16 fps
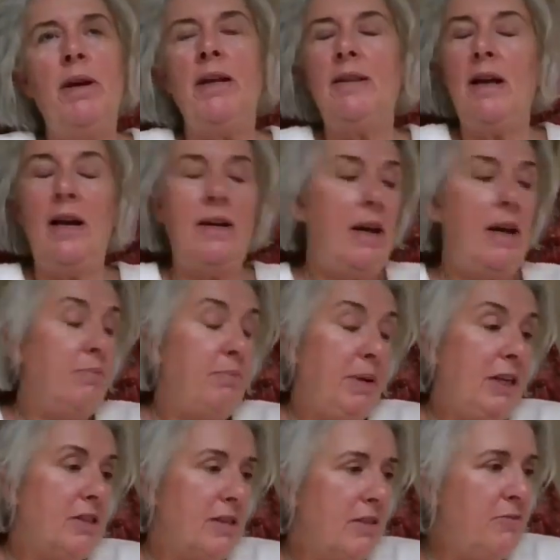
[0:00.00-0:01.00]
and
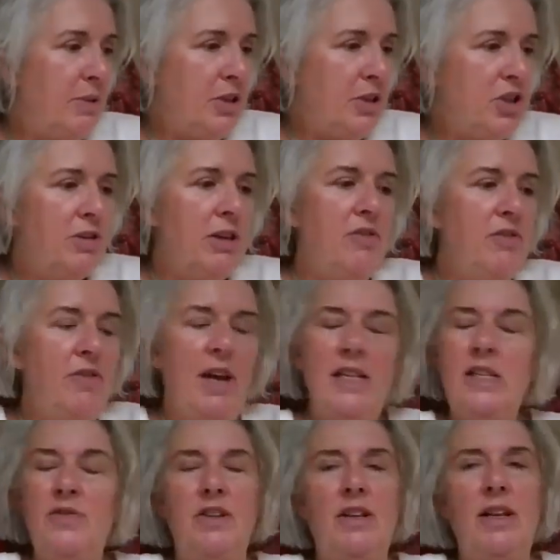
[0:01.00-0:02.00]
because I've been doing
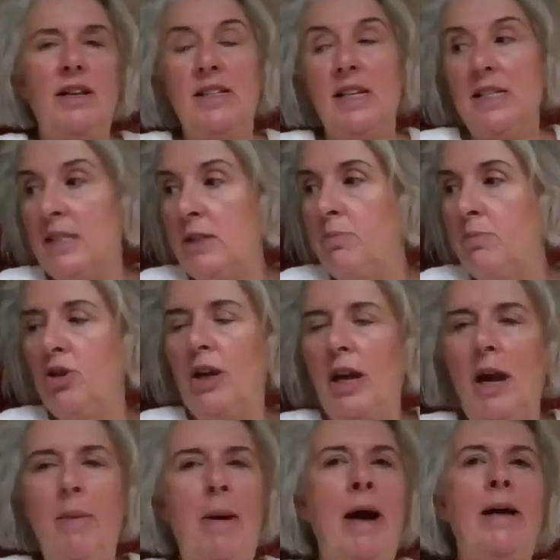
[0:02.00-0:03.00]
events for them since the book
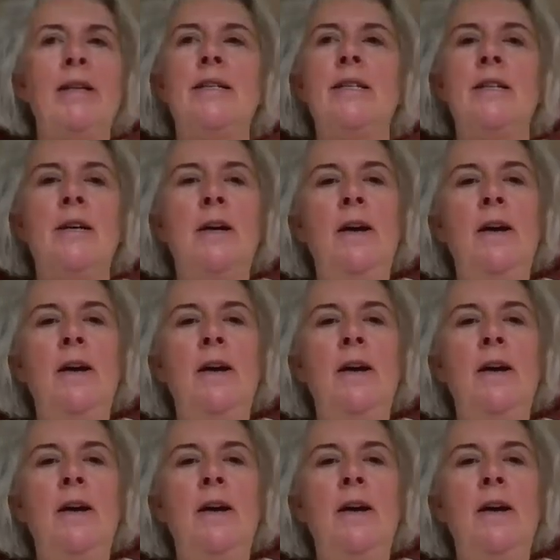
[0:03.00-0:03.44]
came out,